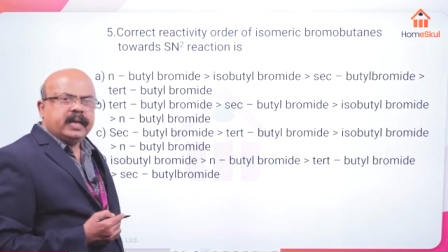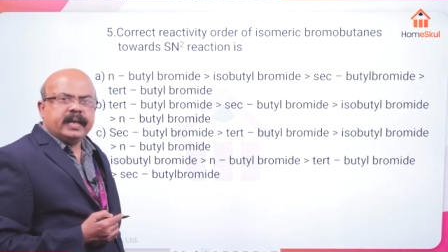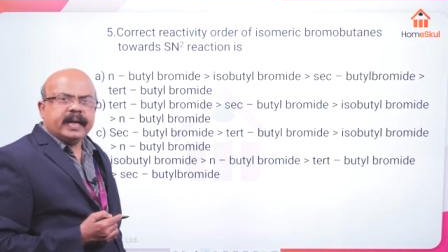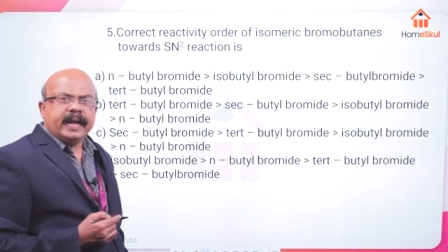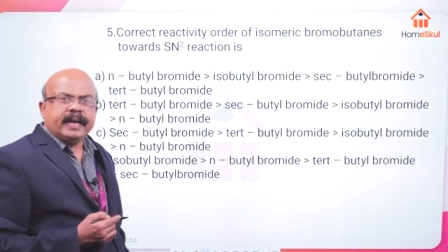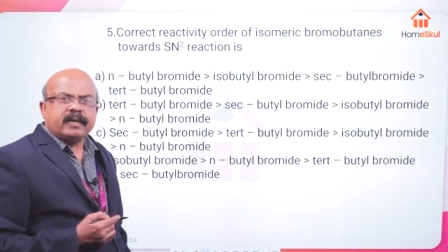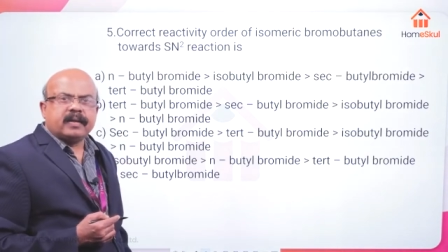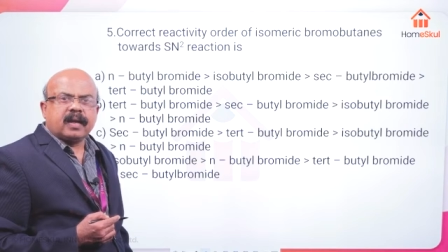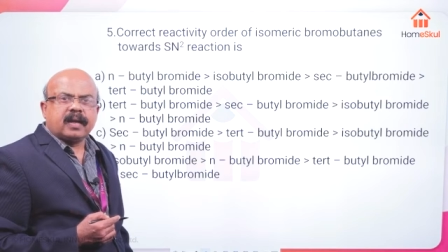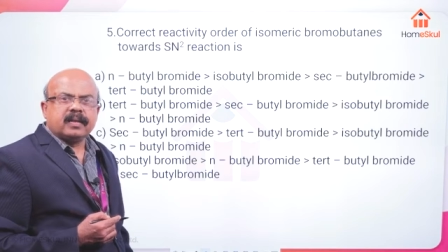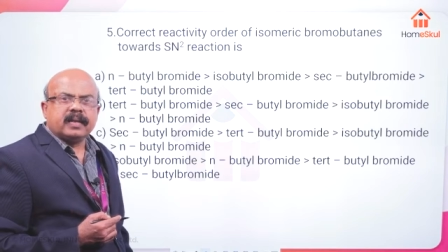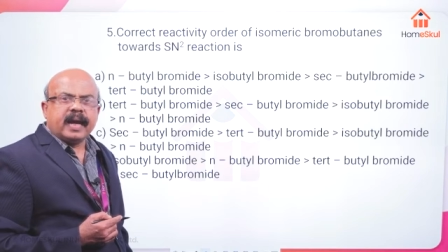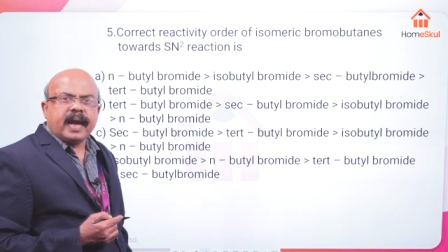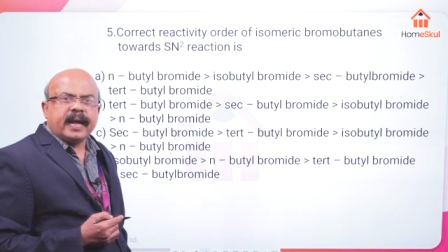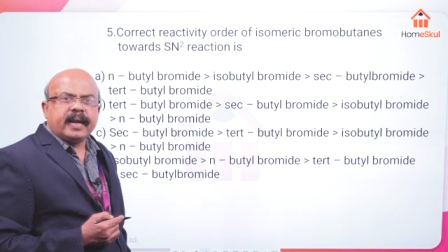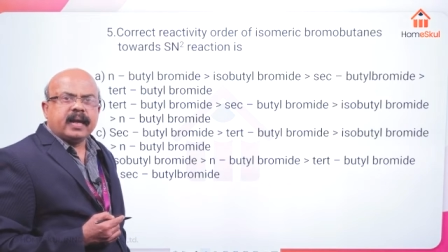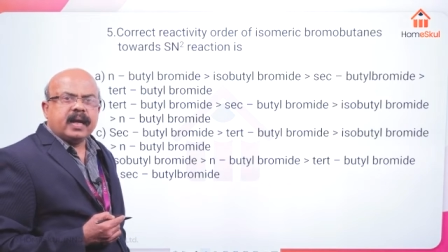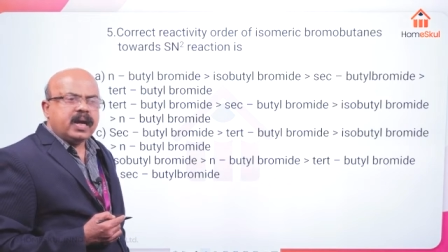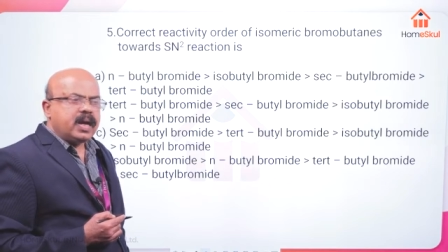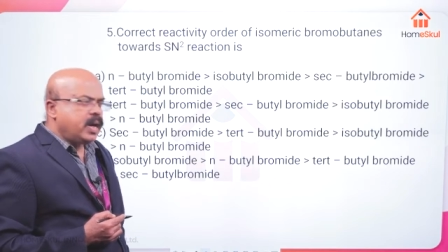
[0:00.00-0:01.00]
greater
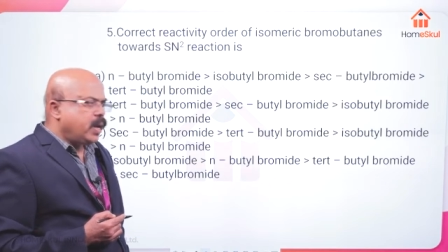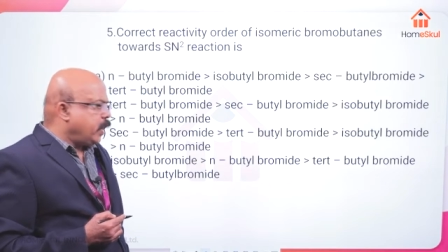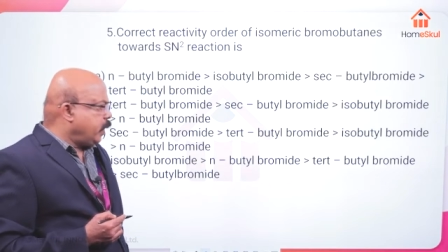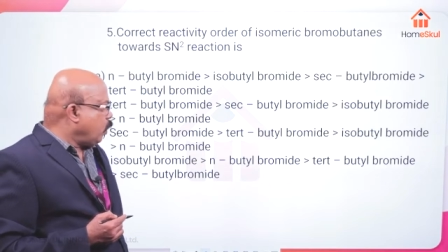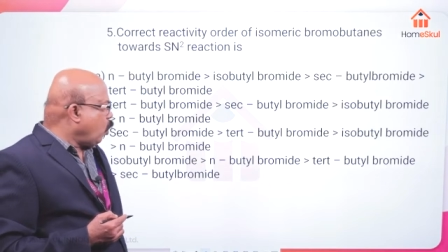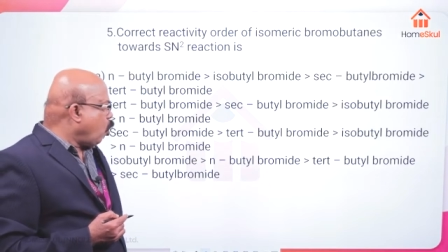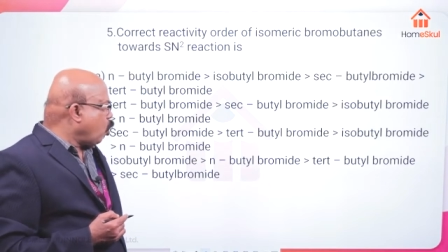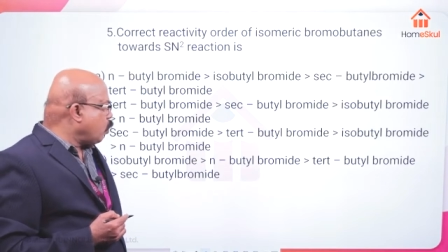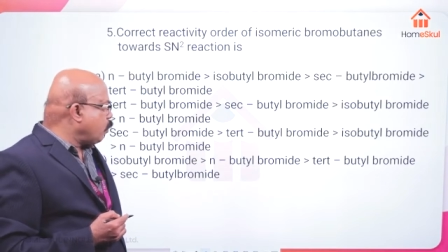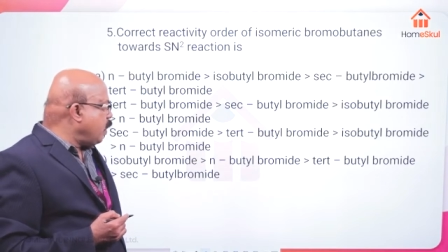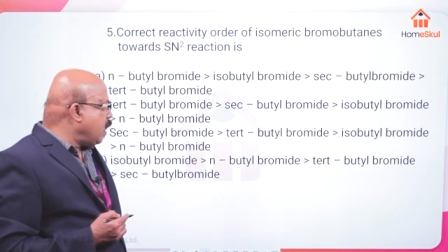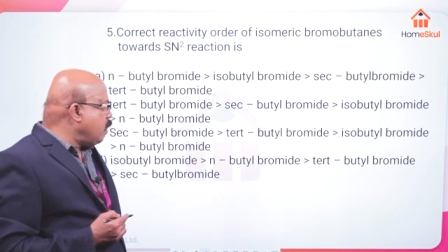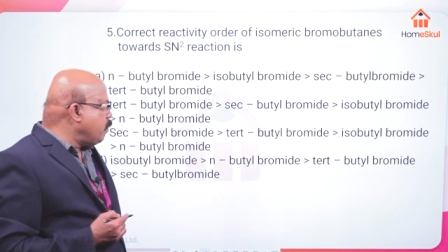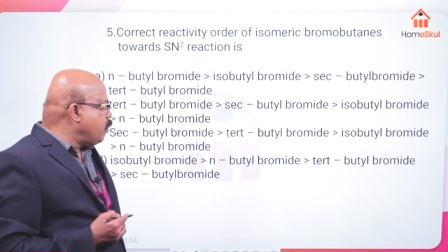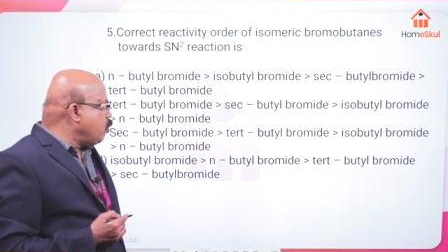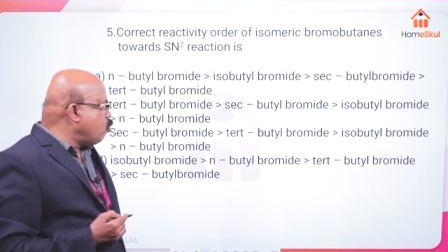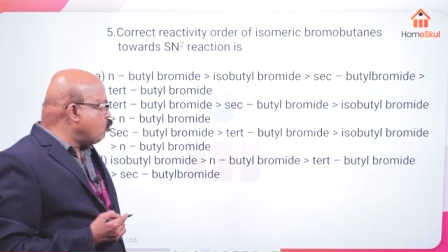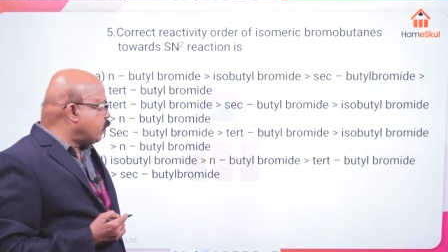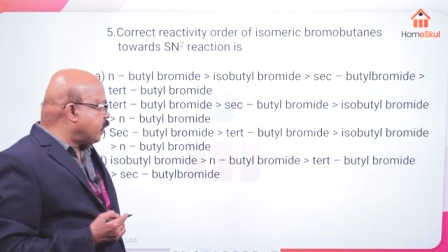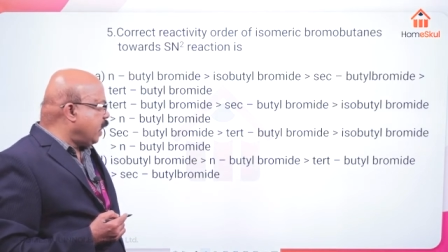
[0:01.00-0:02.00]
than, normal
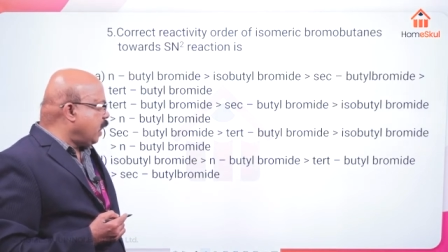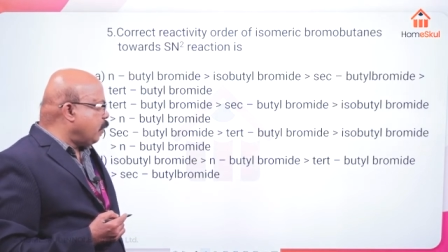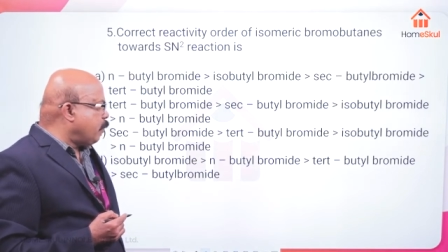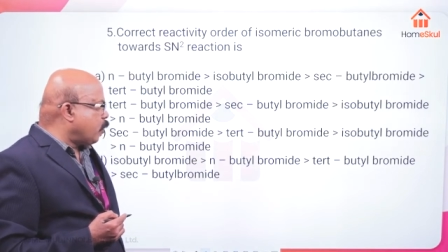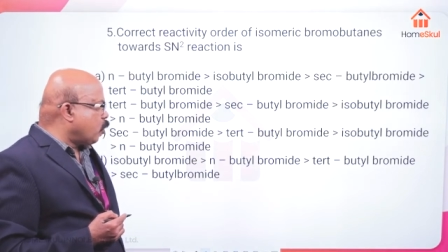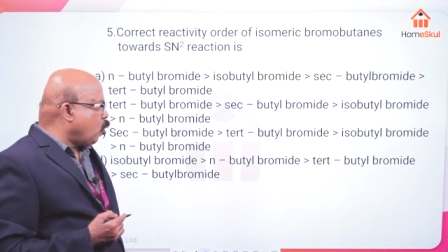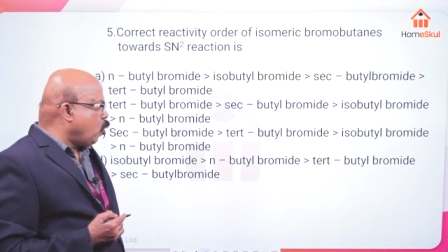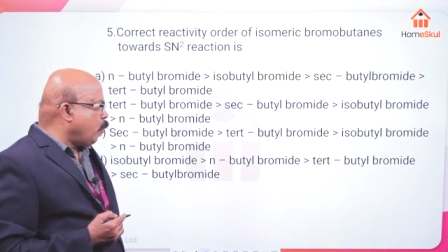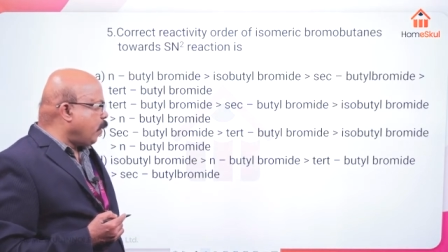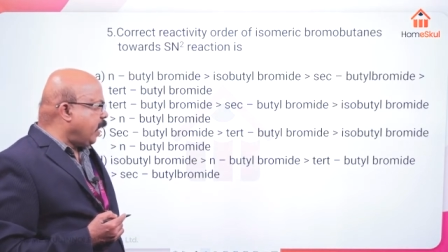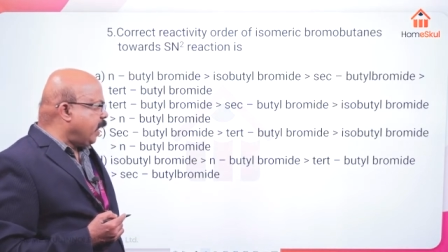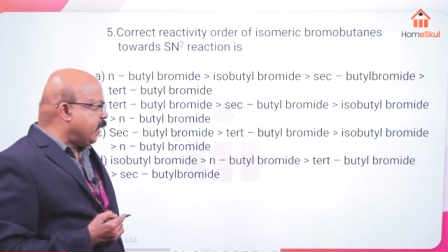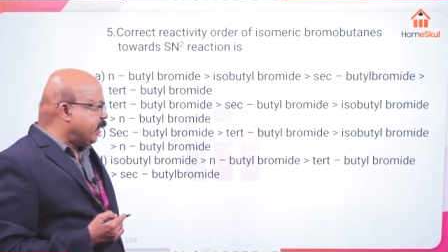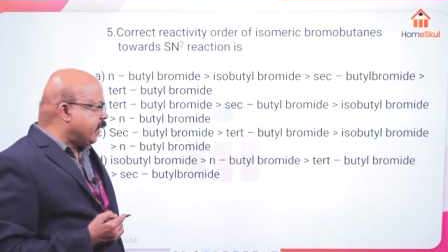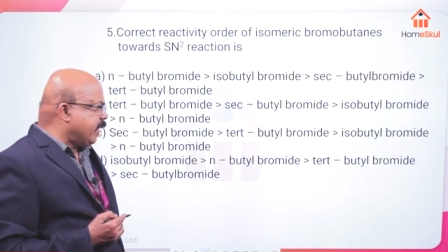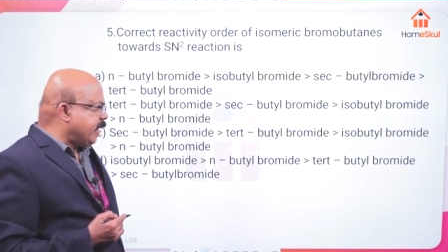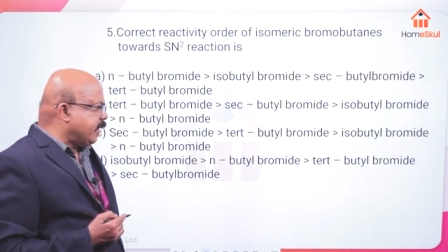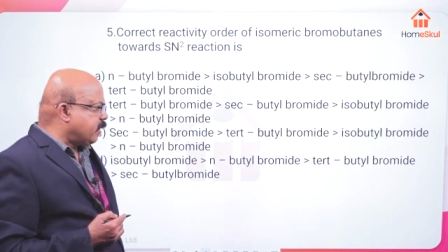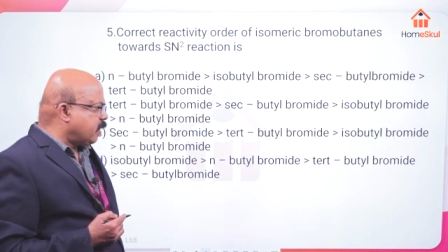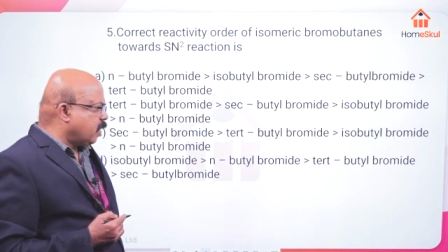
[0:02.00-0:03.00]
butyl bromide
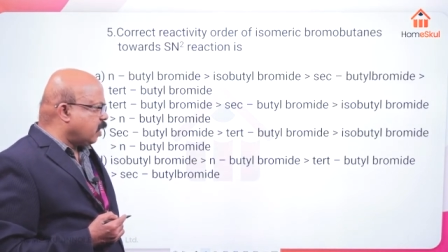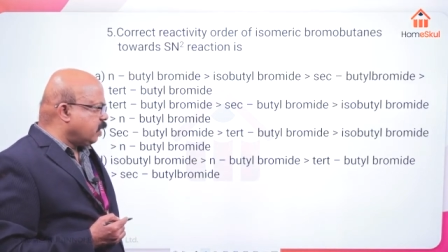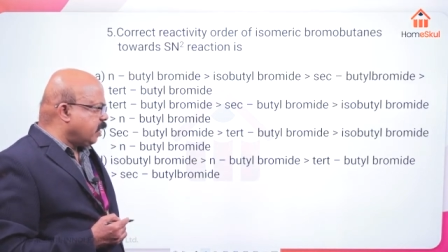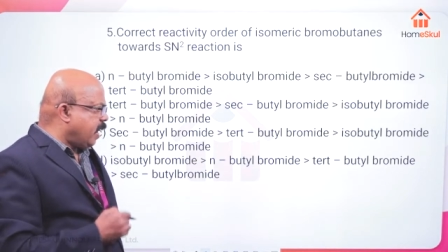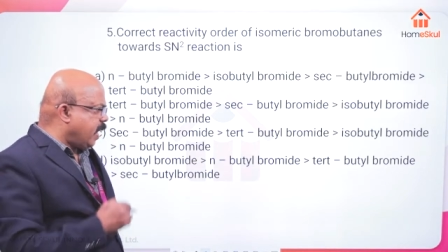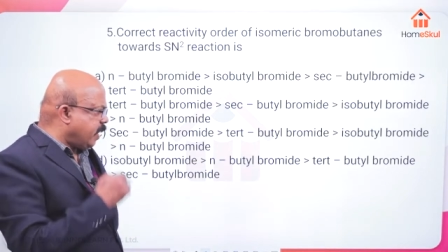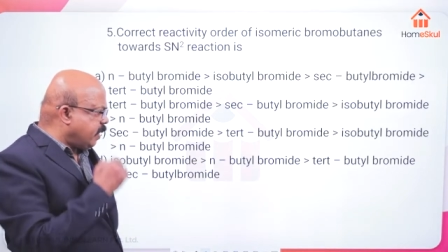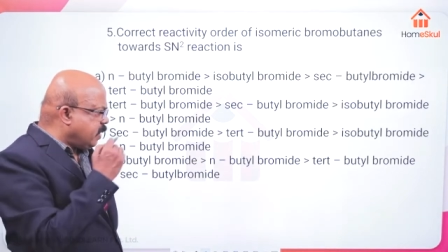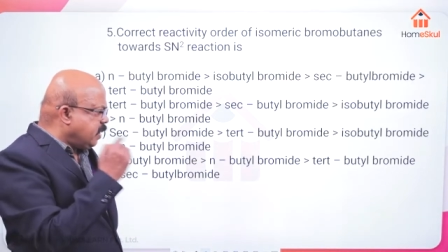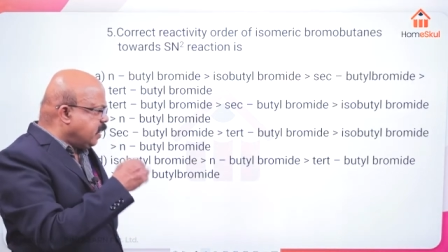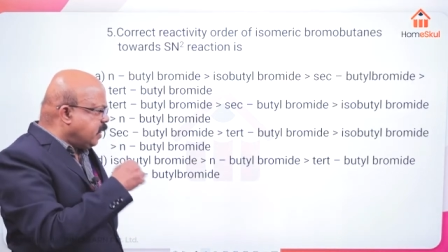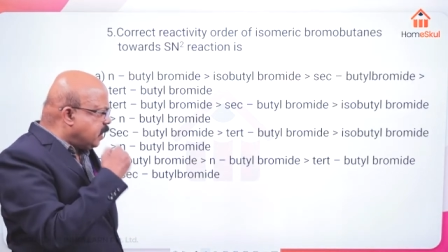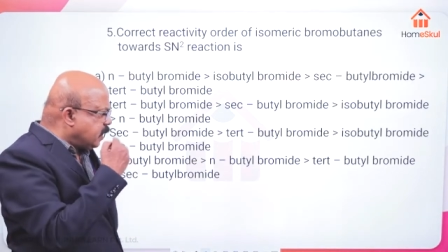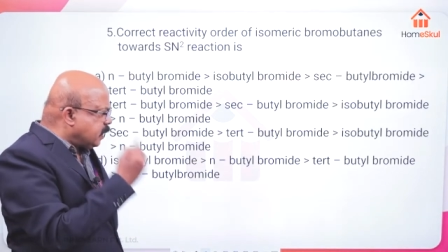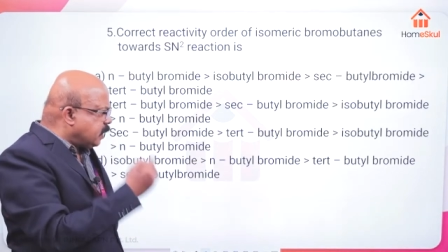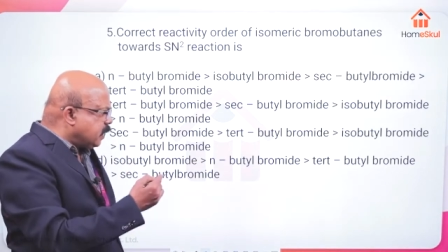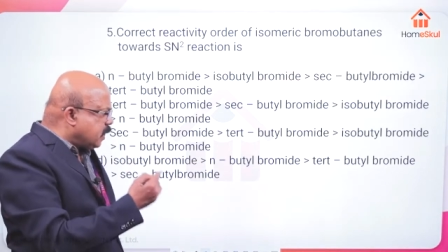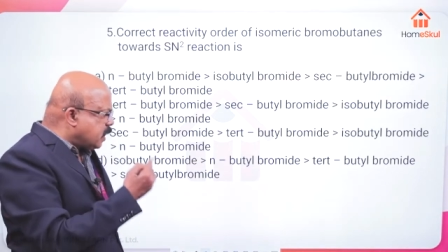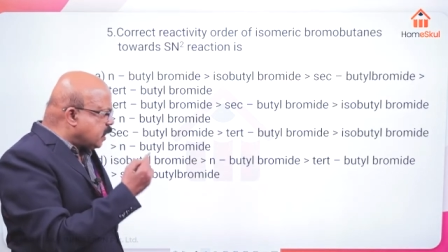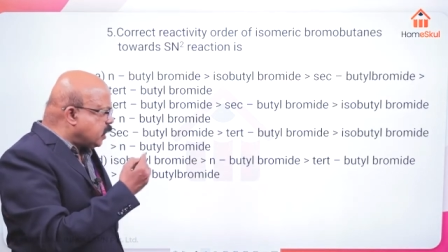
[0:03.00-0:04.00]
greater than,
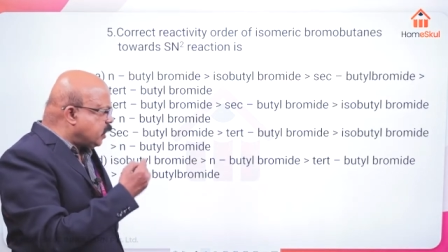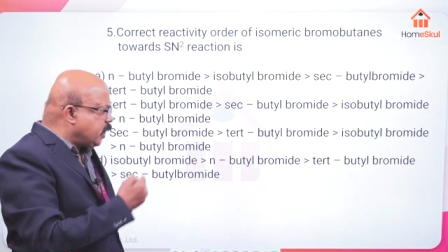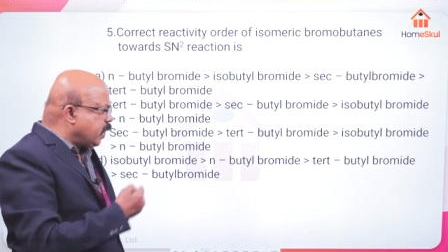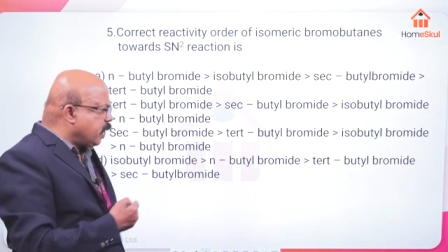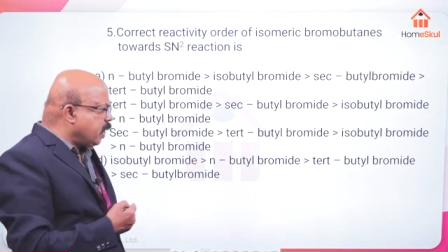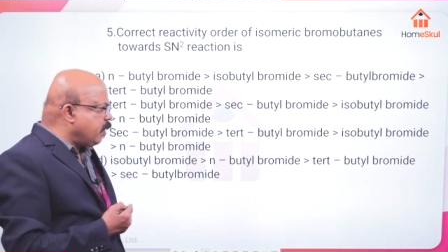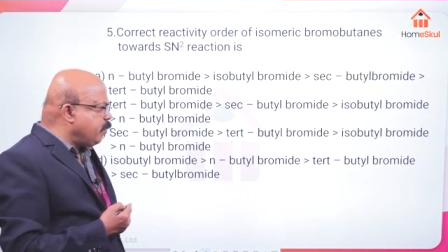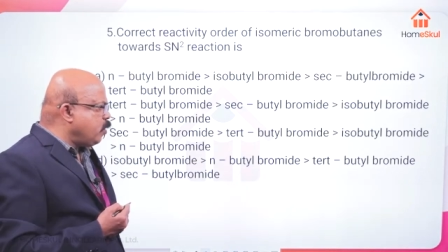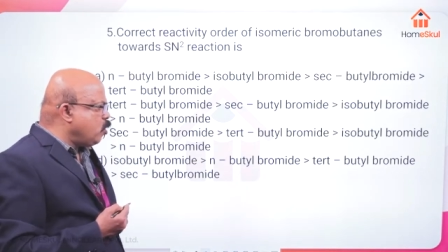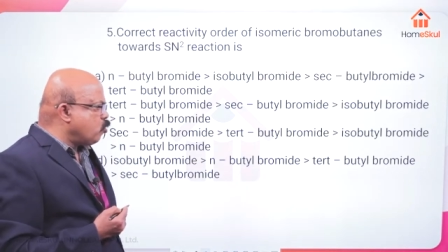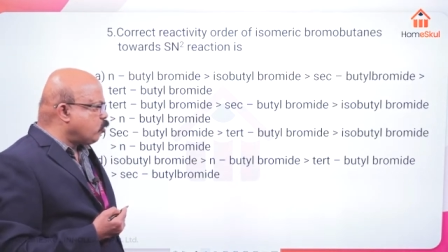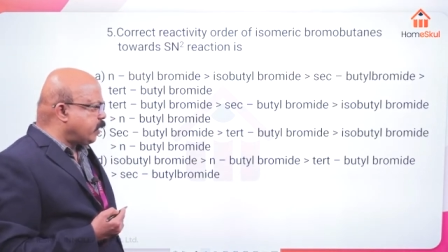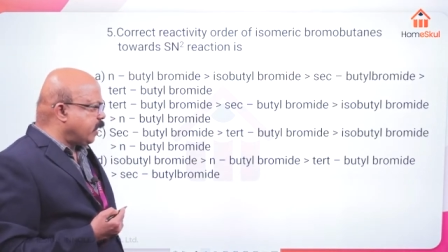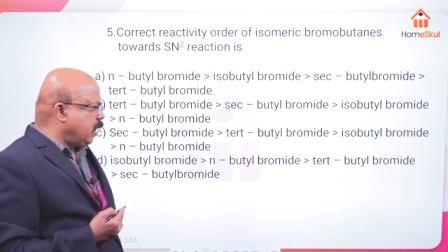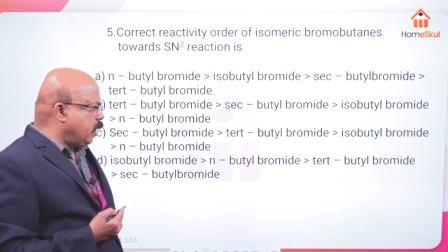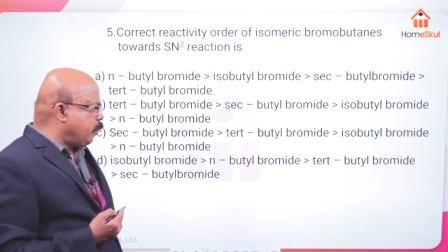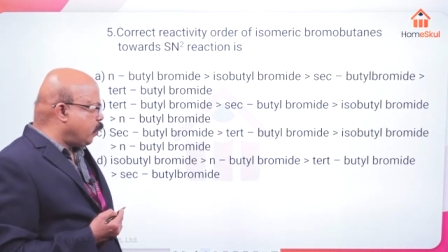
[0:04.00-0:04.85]
tertiary butyl